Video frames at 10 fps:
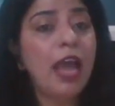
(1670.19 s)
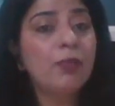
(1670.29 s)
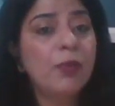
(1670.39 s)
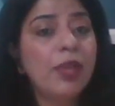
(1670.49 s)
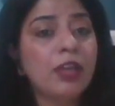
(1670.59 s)

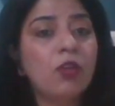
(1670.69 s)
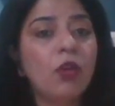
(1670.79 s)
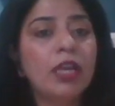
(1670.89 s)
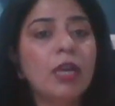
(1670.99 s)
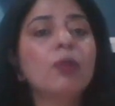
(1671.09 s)
and we are
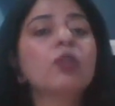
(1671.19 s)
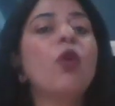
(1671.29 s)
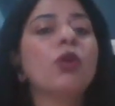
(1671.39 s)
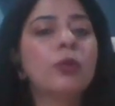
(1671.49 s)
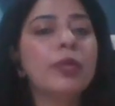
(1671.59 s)
talking about
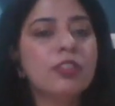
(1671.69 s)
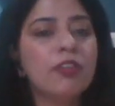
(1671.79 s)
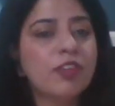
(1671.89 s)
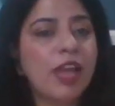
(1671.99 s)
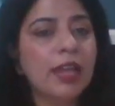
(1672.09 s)
congruence
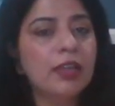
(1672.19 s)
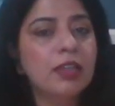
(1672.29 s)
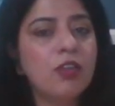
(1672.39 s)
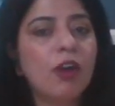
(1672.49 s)
of triangles,